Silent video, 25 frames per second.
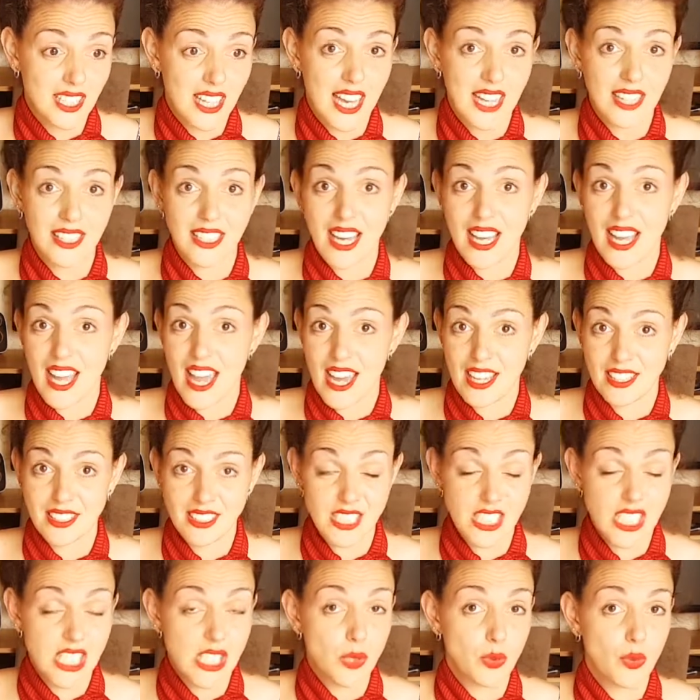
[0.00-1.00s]
and I had
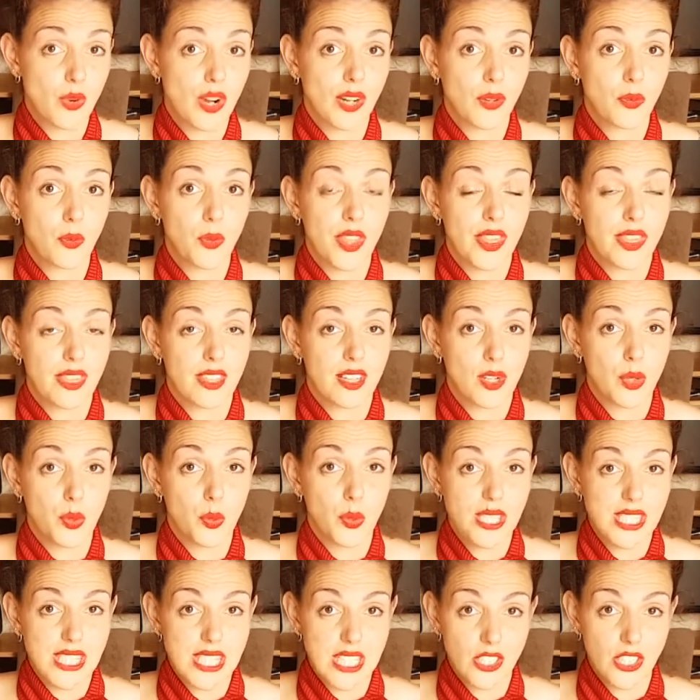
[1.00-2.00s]
this one with the
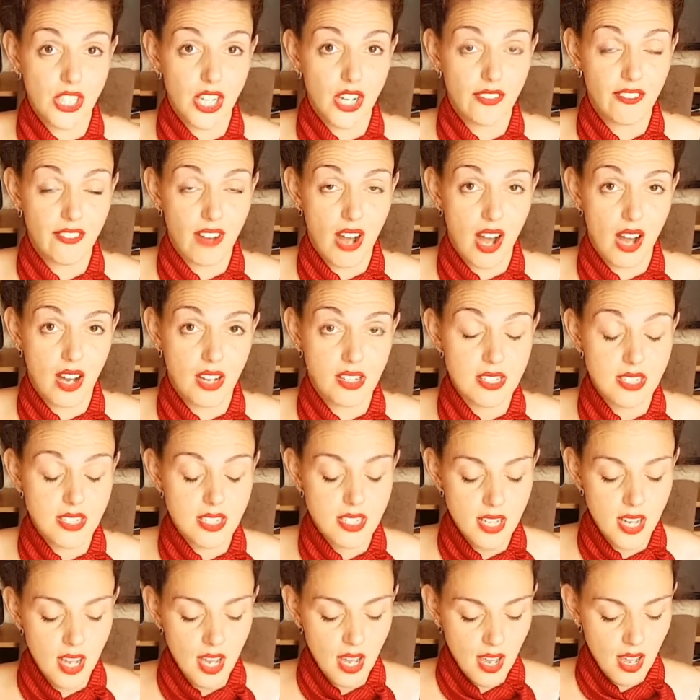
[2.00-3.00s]
Wizard of Oz.